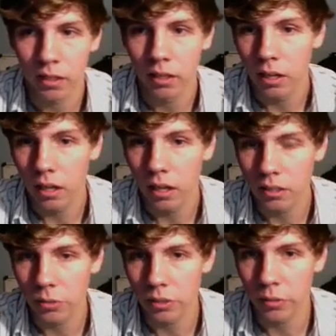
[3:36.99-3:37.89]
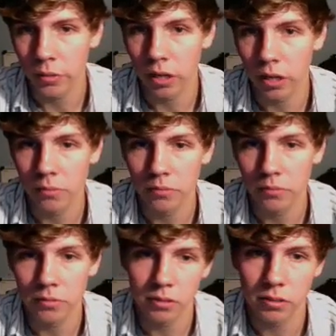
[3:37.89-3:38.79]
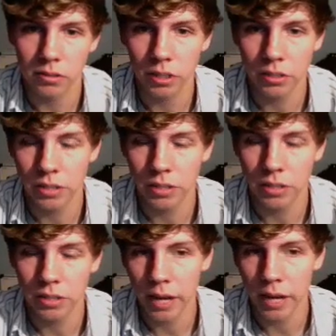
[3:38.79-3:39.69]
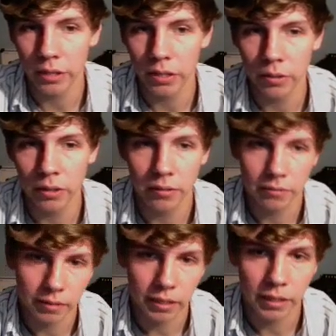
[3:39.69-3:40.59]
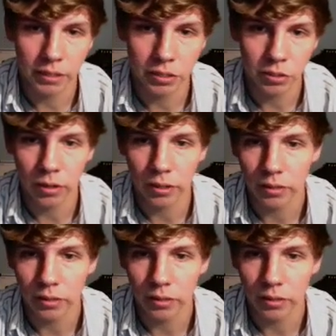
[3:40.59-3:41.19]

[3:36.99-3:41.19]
uh, just re- uh, trace your steps back and redo it, and it should work.